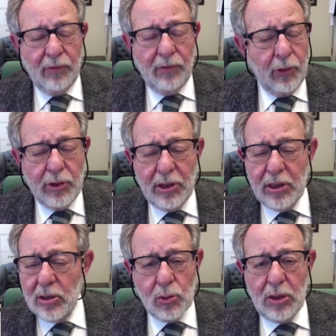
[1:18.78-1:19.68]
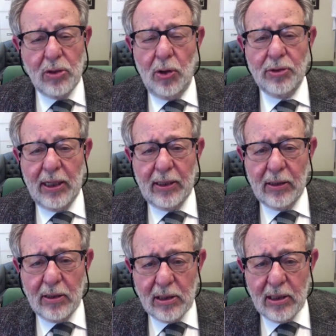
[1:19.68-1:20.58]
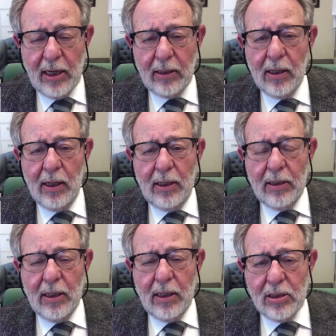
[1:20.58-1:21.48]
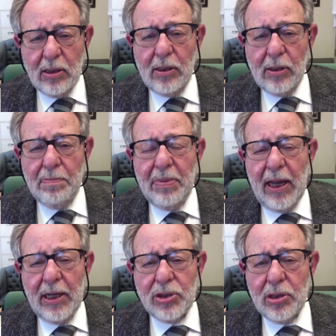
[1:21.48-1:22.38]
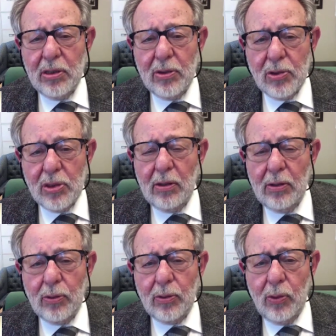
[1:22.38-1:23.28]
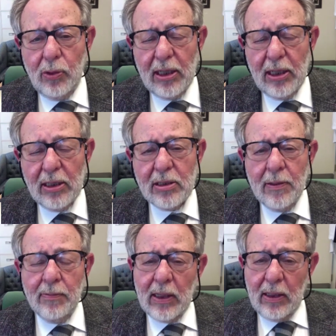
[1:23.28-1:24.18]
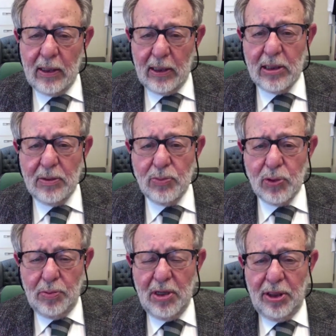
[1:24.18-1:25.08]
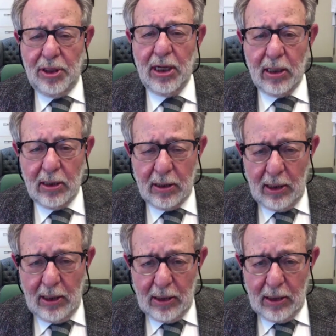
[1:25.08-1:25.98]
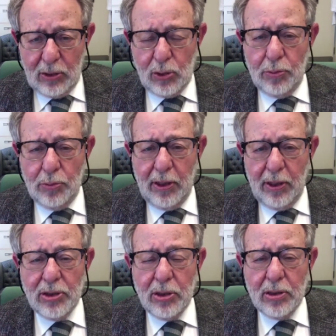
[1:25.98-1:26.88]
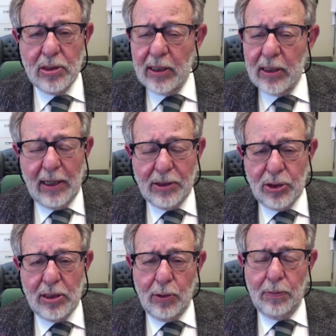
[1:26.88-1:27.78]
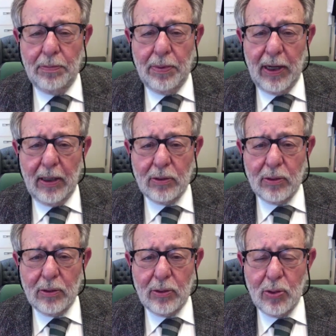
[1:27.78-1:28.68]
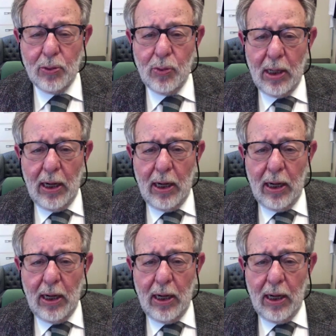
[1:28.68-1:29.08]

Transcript: For reasons we don't understand, there is a little patch in the cingulate cortex that seems to be thicker in superagers, not just compared to